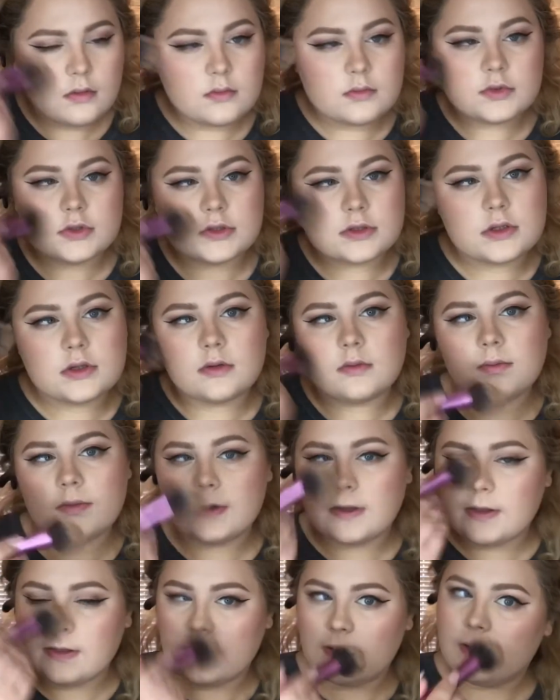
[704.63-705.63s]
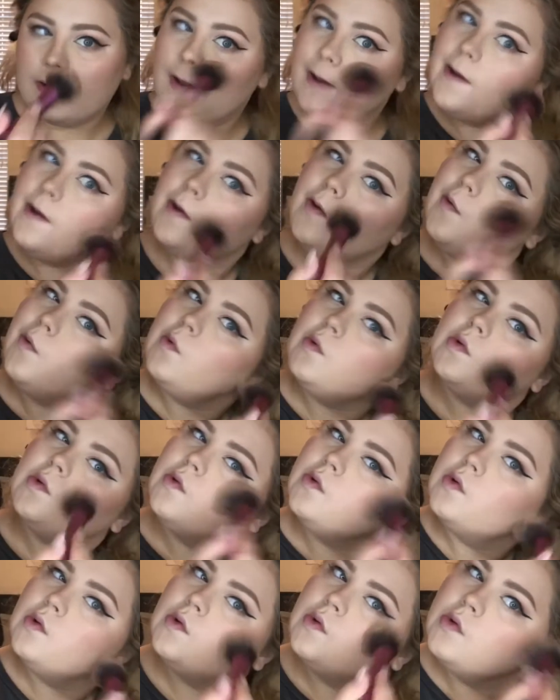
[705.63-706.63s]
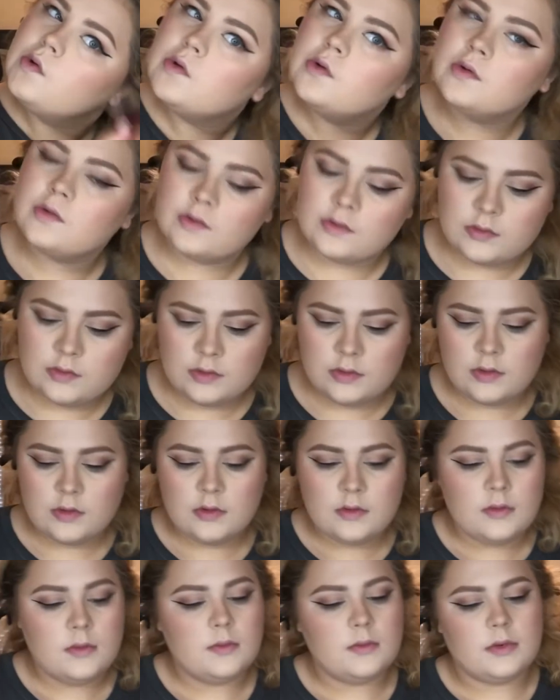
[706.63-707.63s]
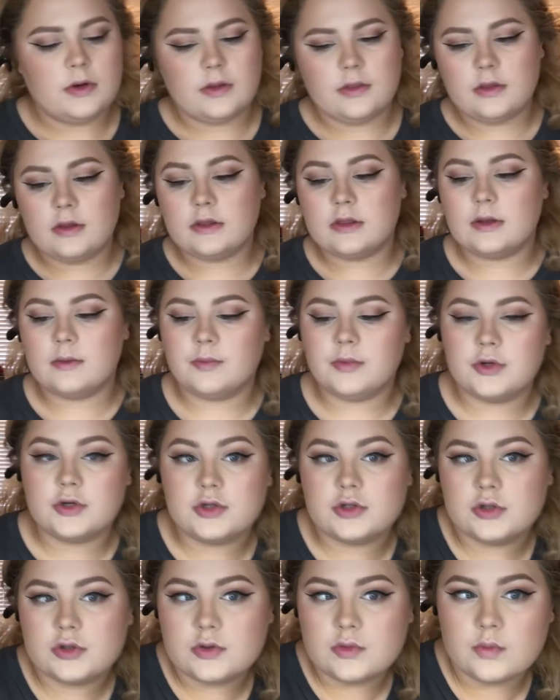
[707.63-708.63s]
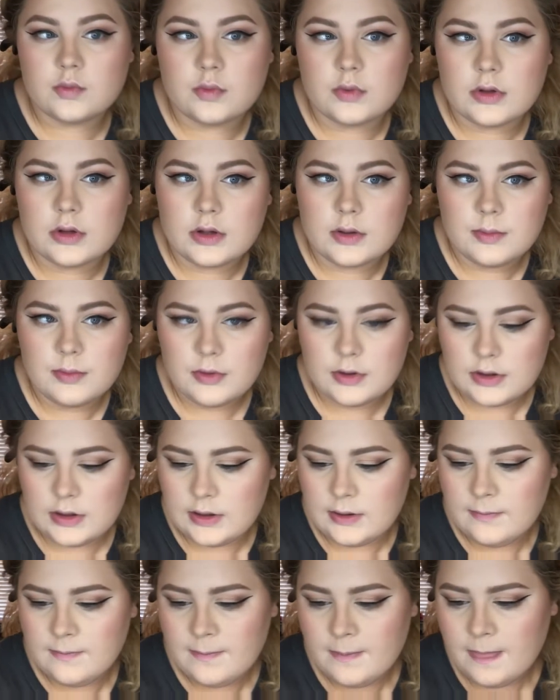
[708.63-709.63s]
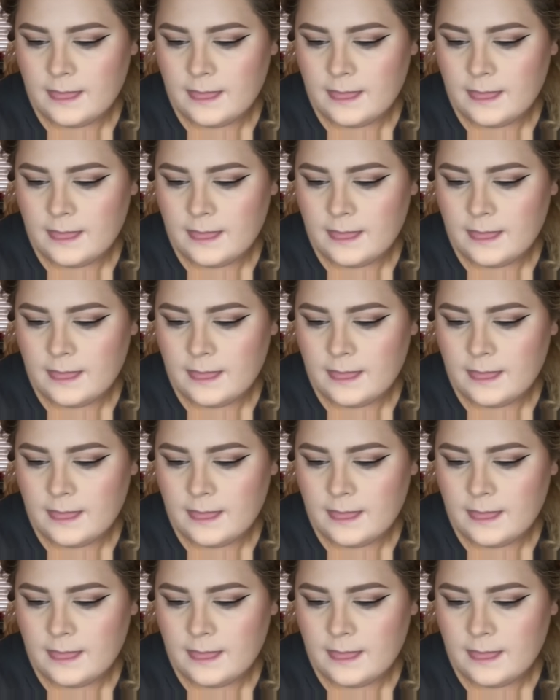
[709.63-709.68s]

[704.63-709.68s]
I'm just gonna blend that out. I think that blush looks really pretty.